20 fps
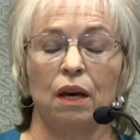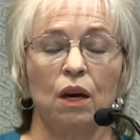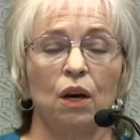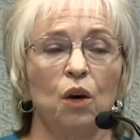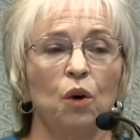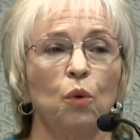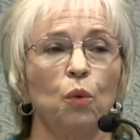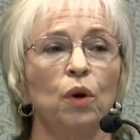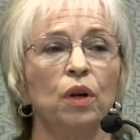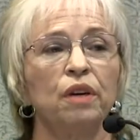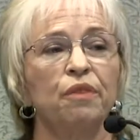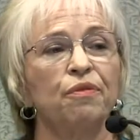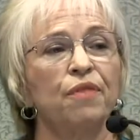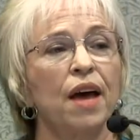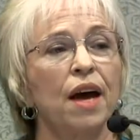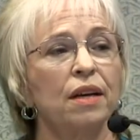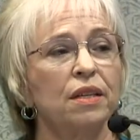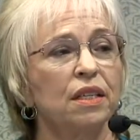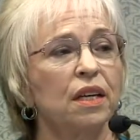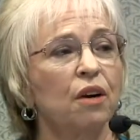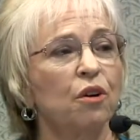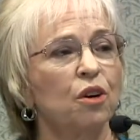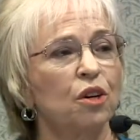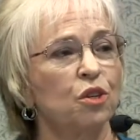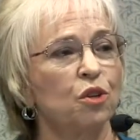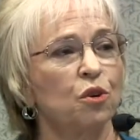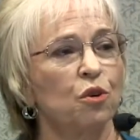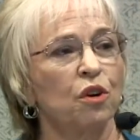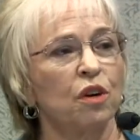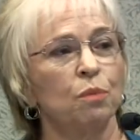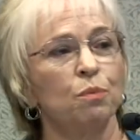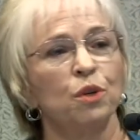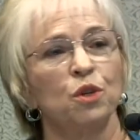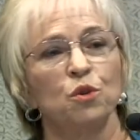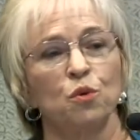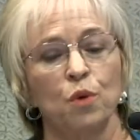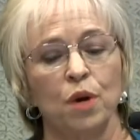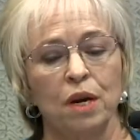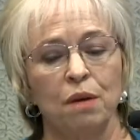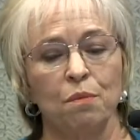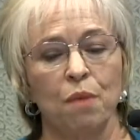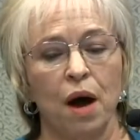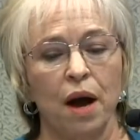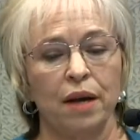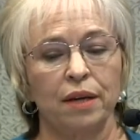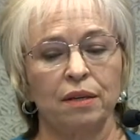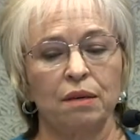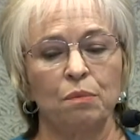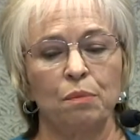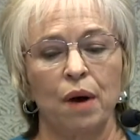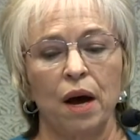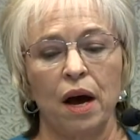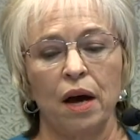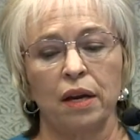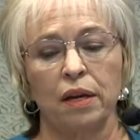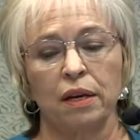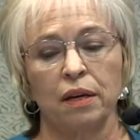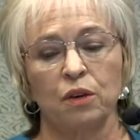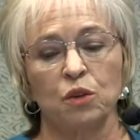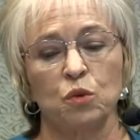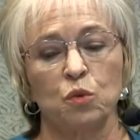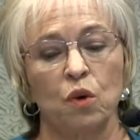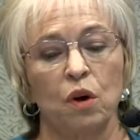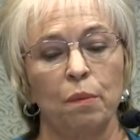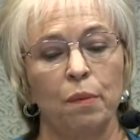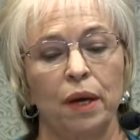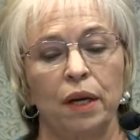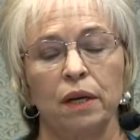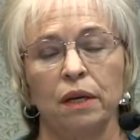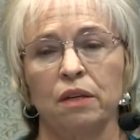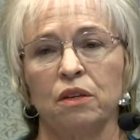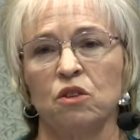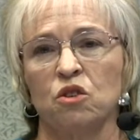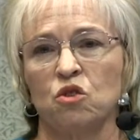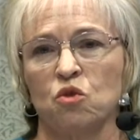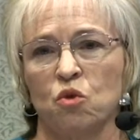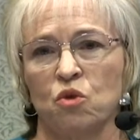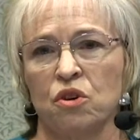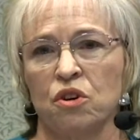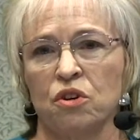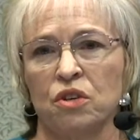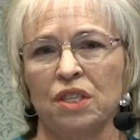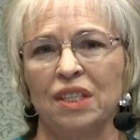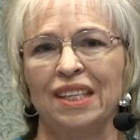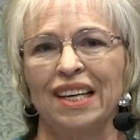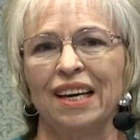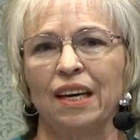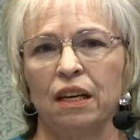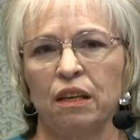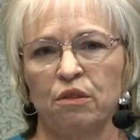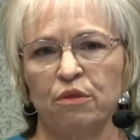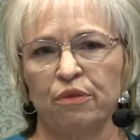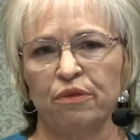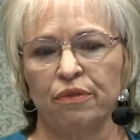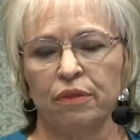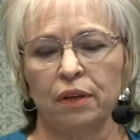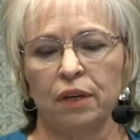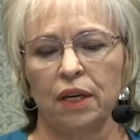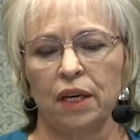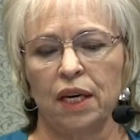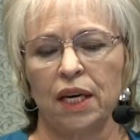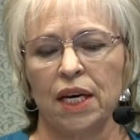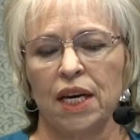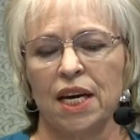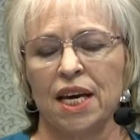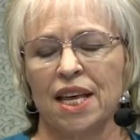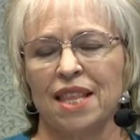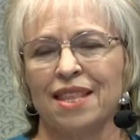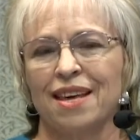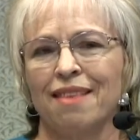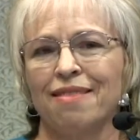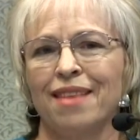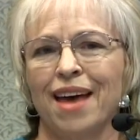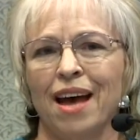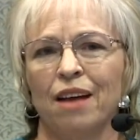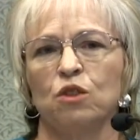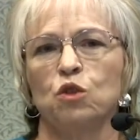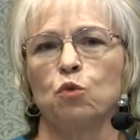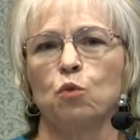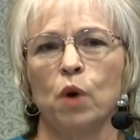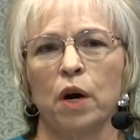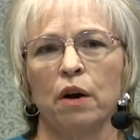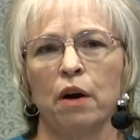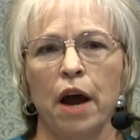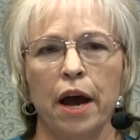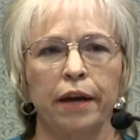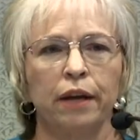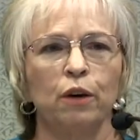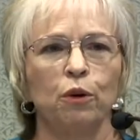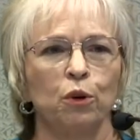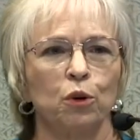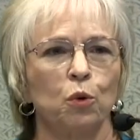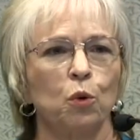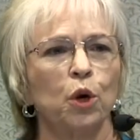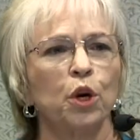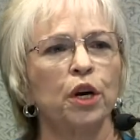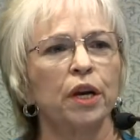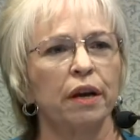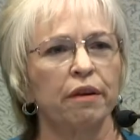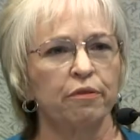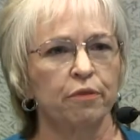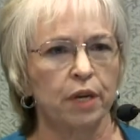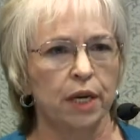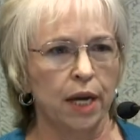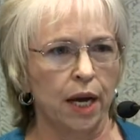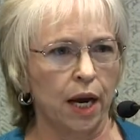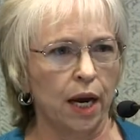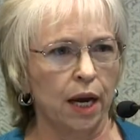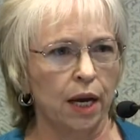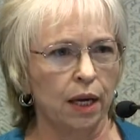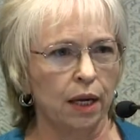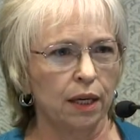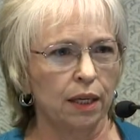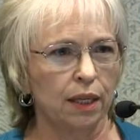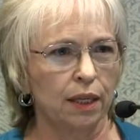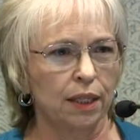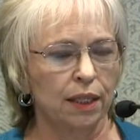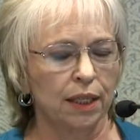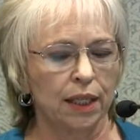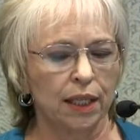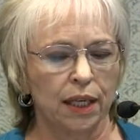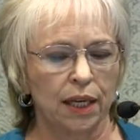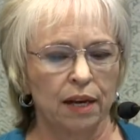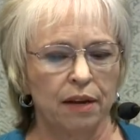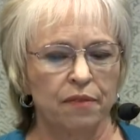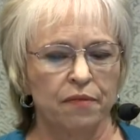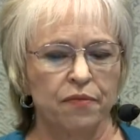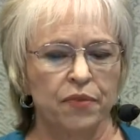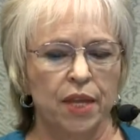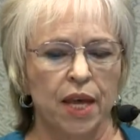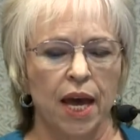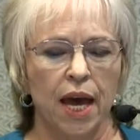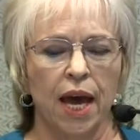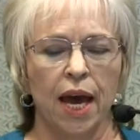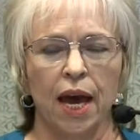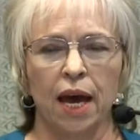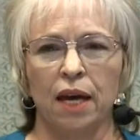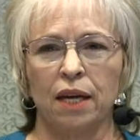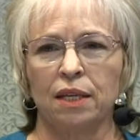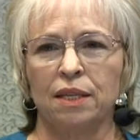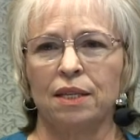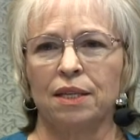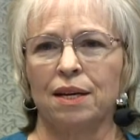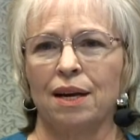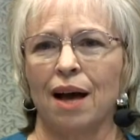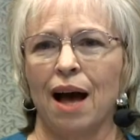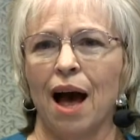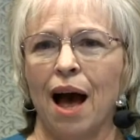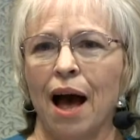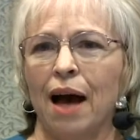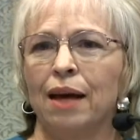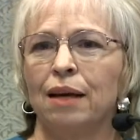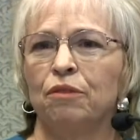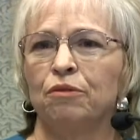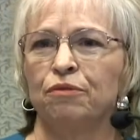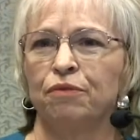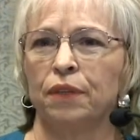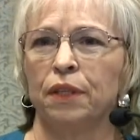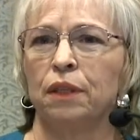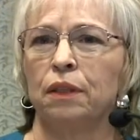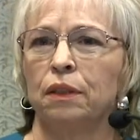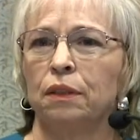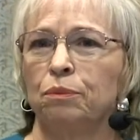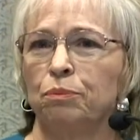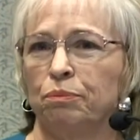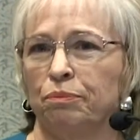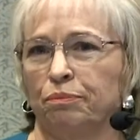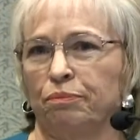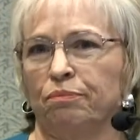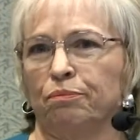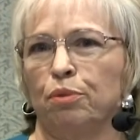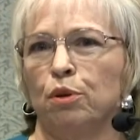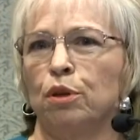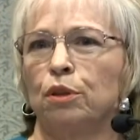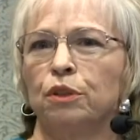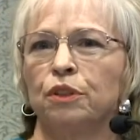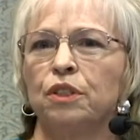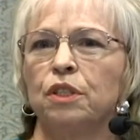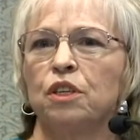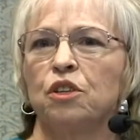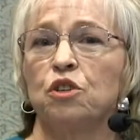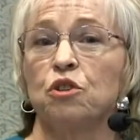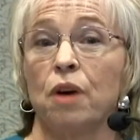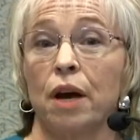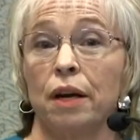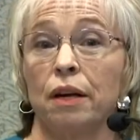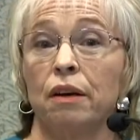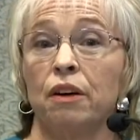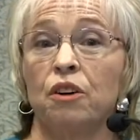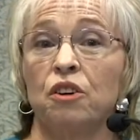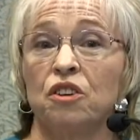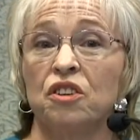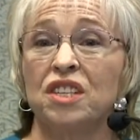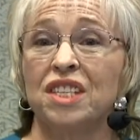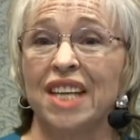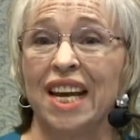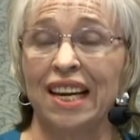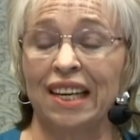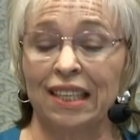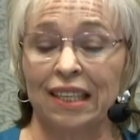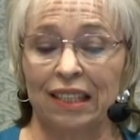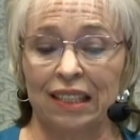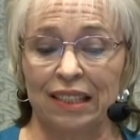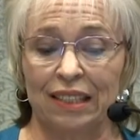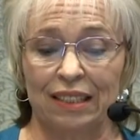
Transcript: Well, if that territory between mind and body is where many disorders live, then that's where I go to work every day. And I feel pulled to try to understand it.